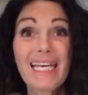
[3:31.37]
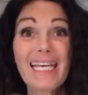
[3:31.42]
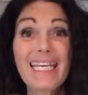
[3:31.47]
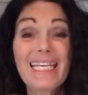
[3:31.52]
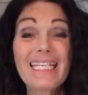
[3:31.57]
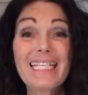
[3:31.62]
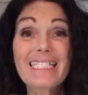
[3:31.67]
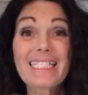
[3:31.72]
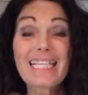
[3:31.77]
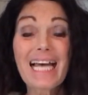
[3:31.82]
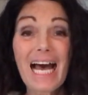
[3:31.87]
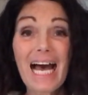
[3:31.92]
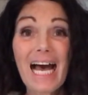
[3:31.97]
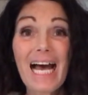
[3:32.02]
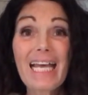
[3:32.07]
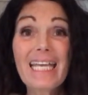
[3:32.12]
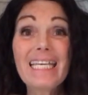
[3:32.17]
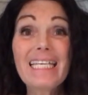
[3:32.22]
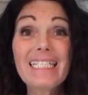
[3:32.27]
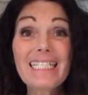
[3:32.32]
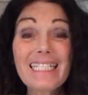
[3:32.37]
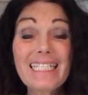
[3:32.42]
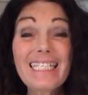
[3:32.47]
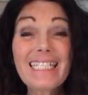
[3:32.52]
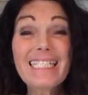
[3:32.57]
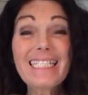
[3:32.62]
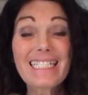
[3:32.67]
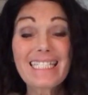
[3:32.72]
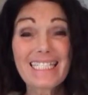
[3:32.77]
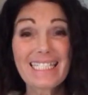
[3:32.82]
It is highly
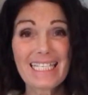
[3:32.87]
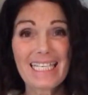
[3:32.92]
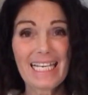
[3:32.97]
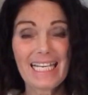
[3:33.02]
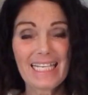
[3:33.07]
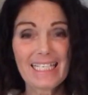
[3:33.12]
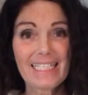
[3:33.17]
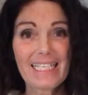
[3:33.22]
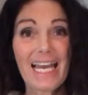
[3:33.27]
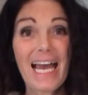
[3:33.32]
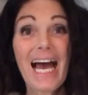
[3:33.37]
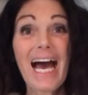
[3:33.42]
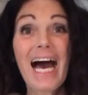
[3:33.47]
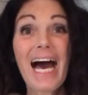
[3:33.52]
acidic,